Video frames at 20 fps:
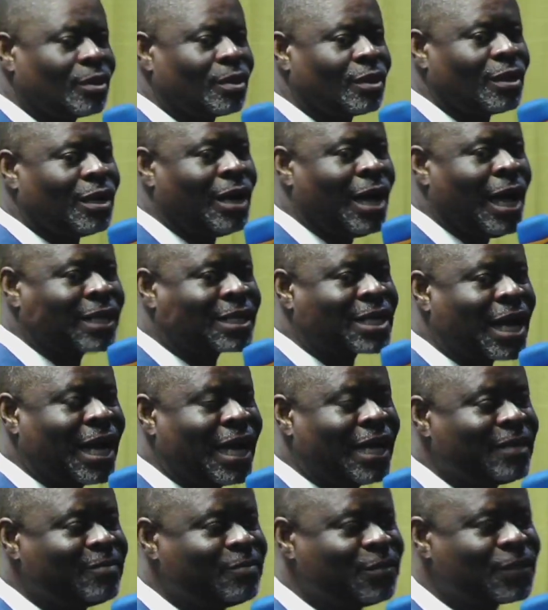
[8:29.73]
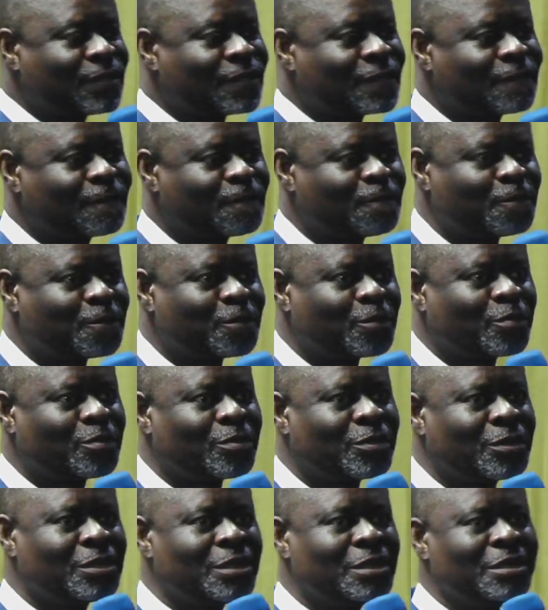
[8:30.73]
At times,
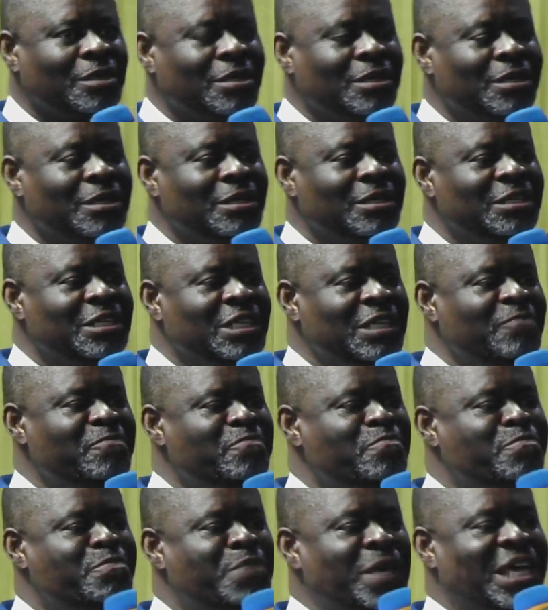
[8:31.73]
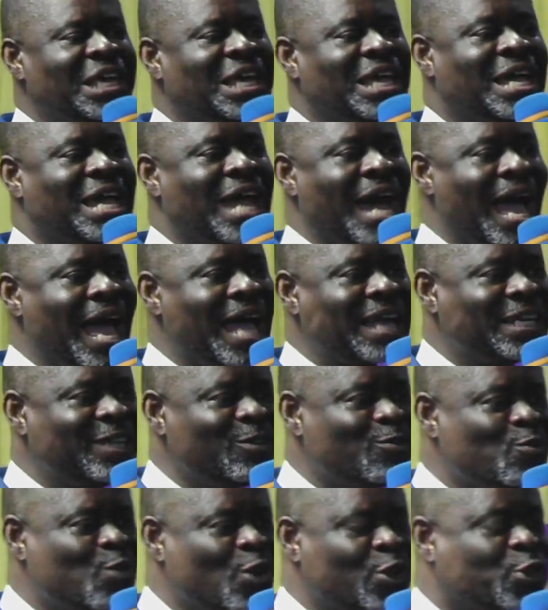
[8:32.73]
the bigger
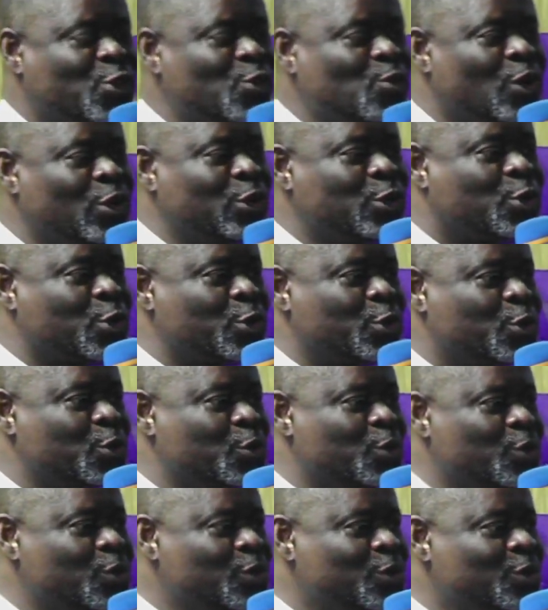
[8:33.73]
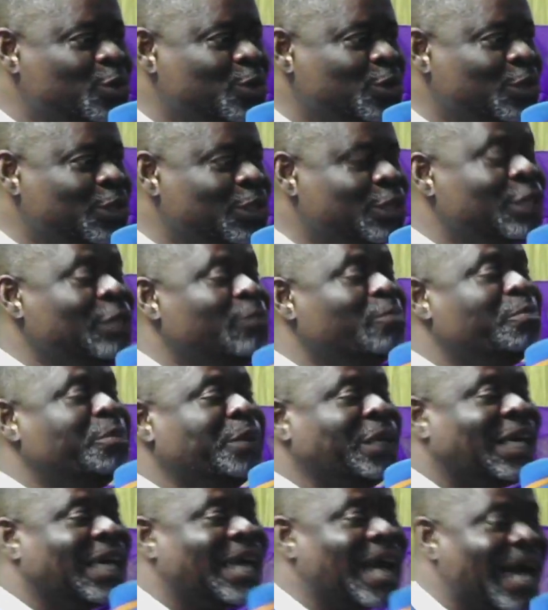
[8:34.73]
what you want to do, the
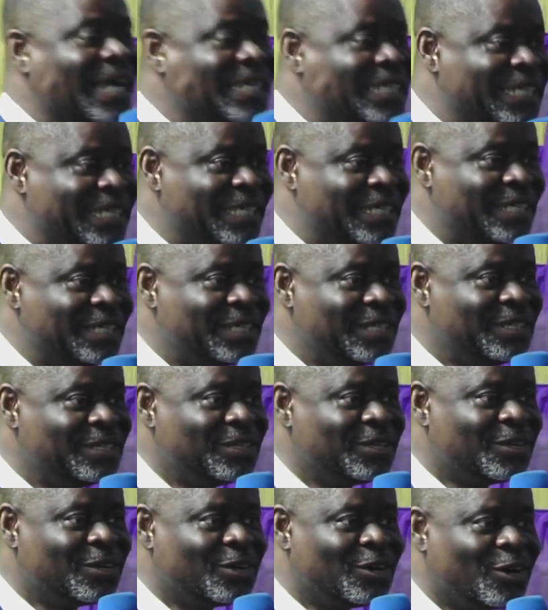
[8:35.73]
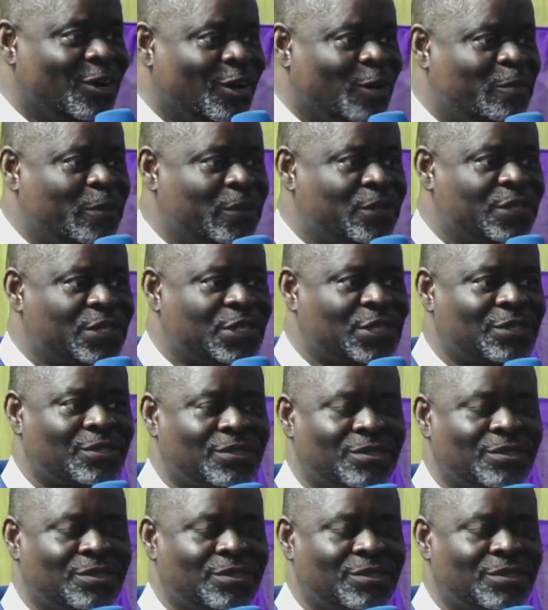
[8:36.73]
bigger the opposition.